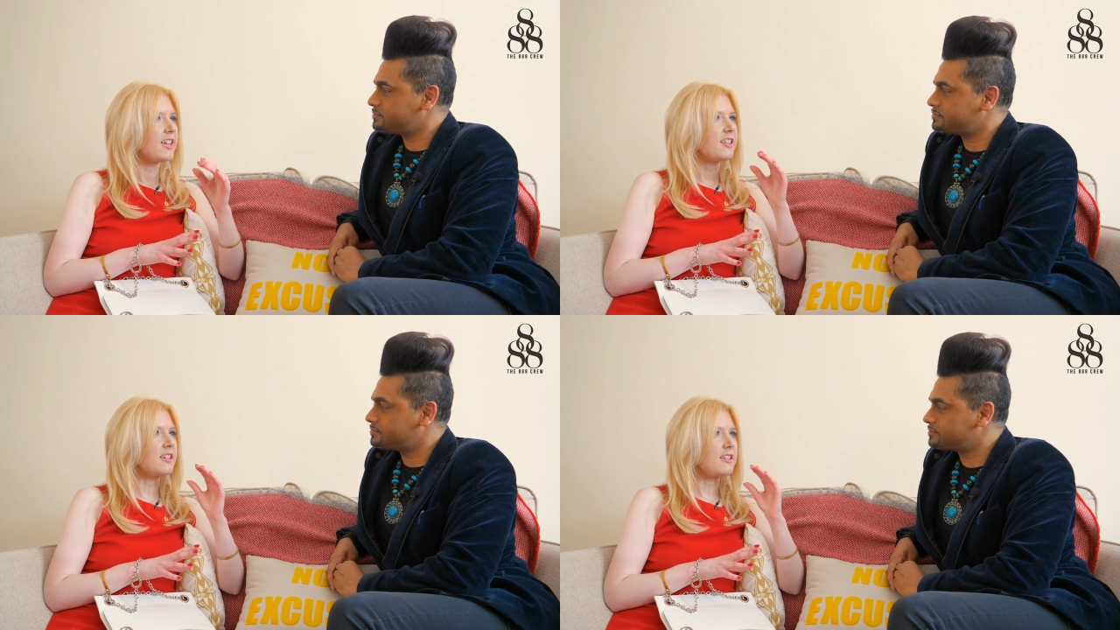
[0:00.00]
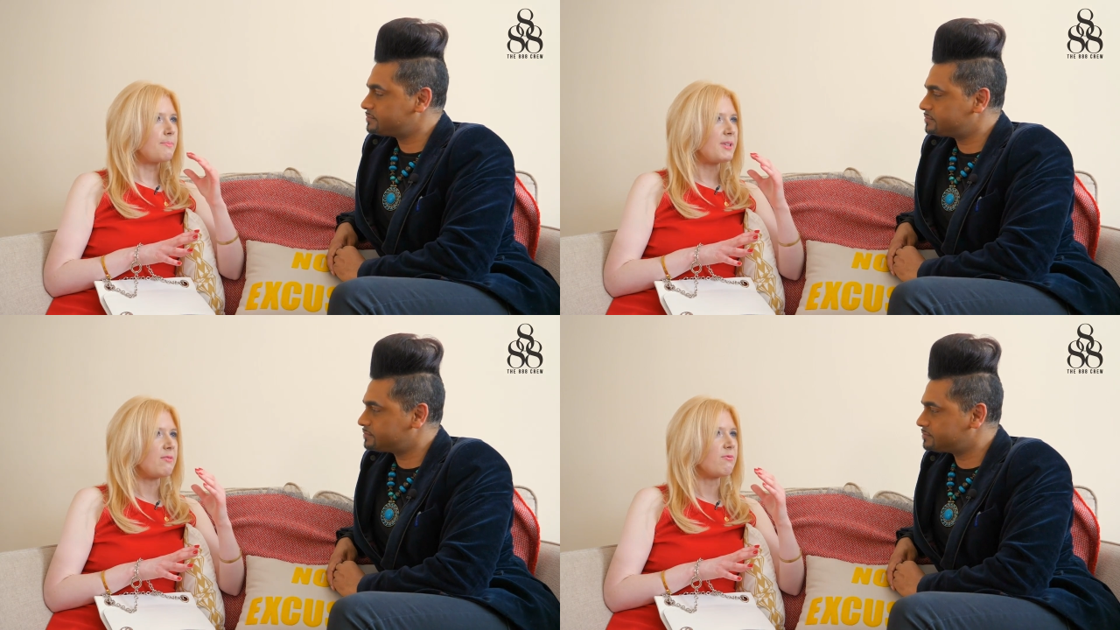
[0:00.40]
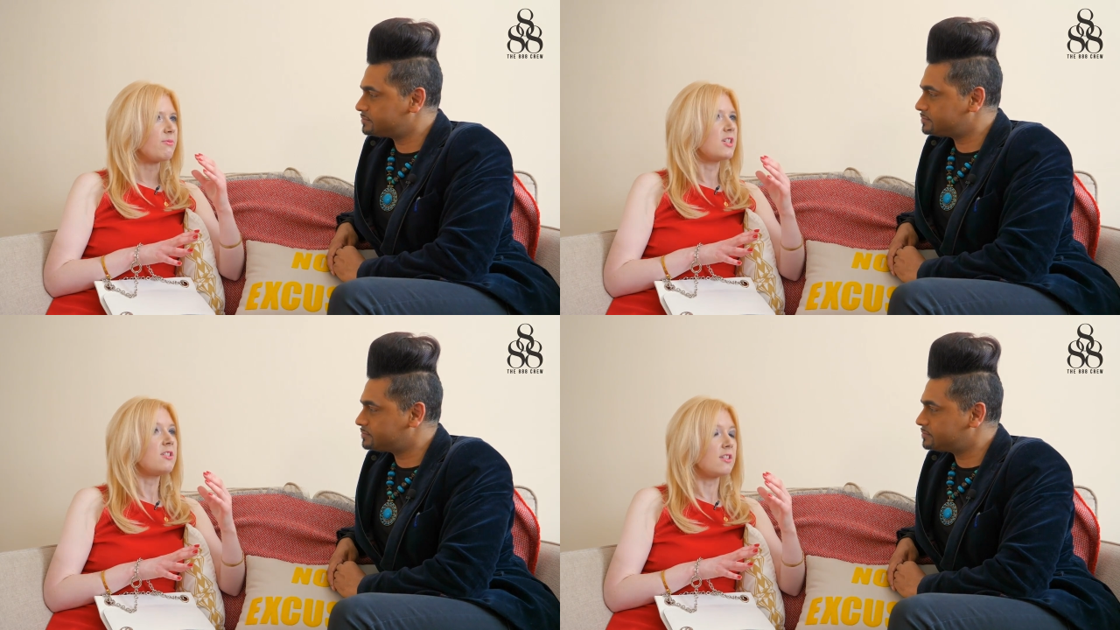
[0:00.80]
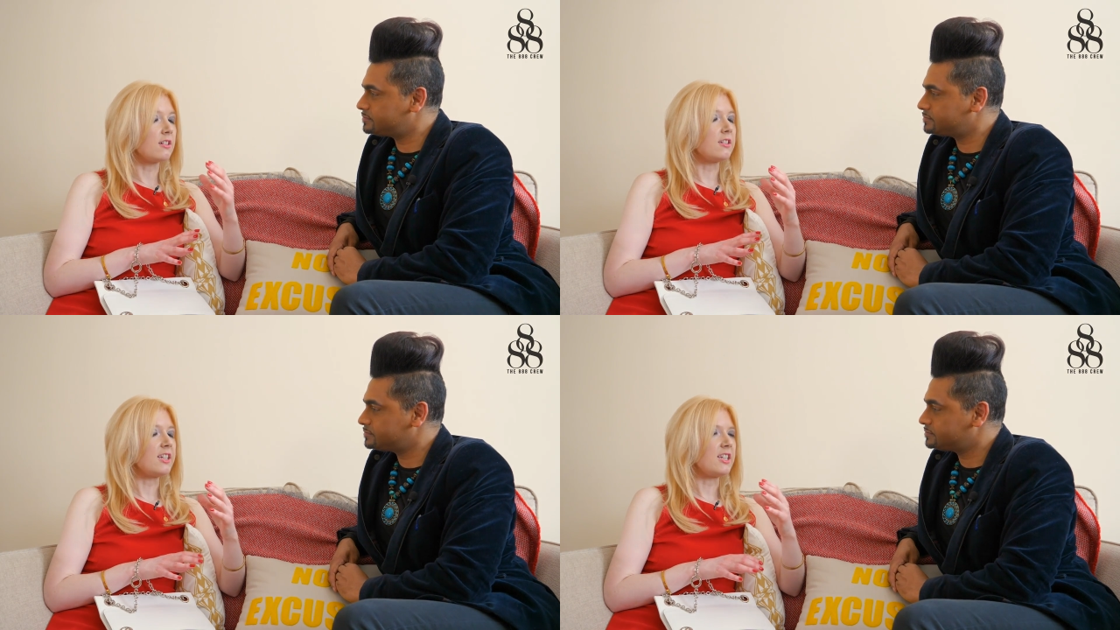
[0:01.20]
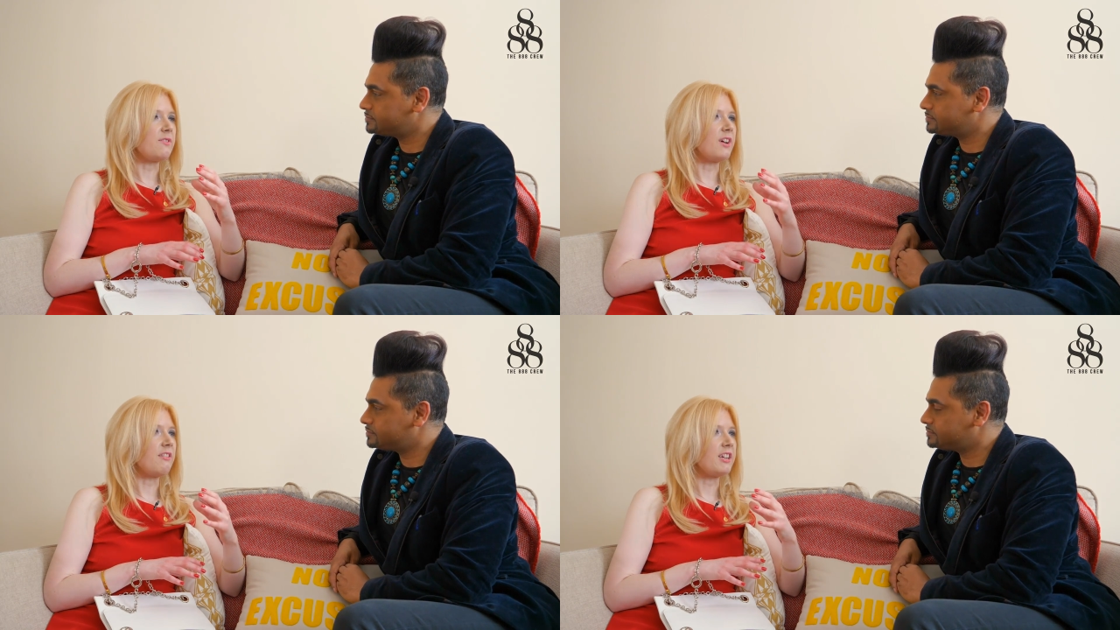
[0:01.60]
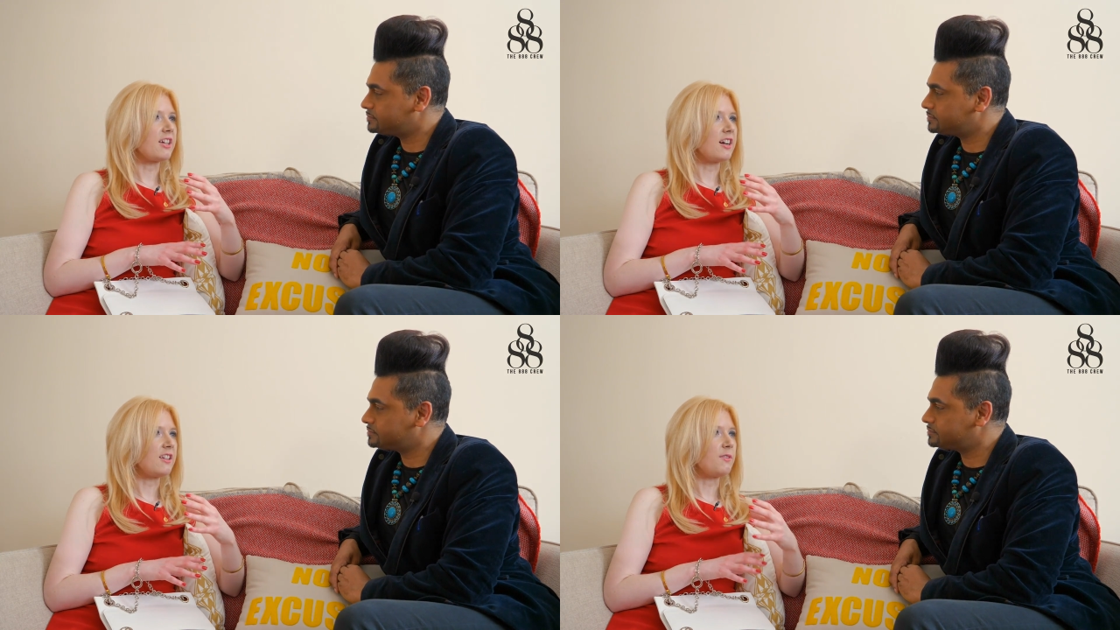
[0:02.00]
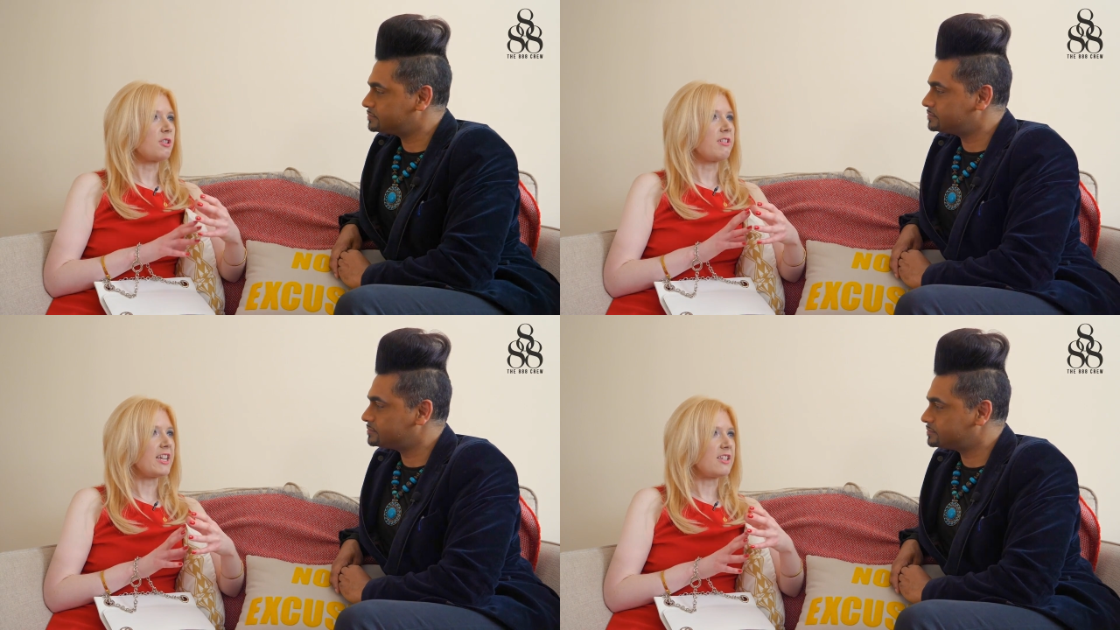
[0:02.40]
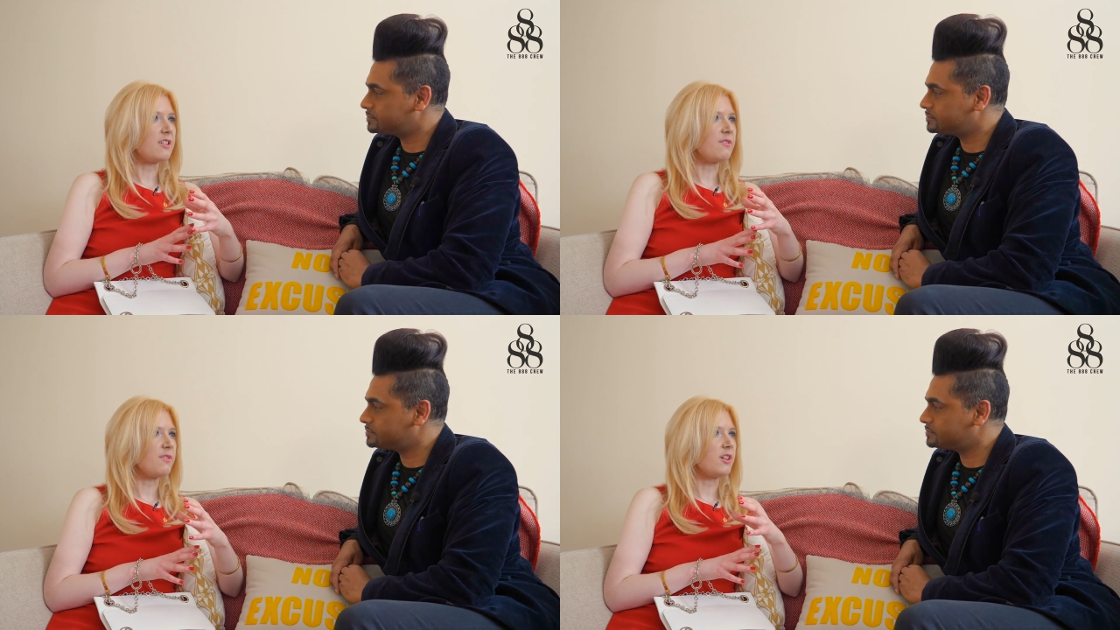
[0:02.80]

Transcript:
Speaker 1: that it's been done in a very kind of creative,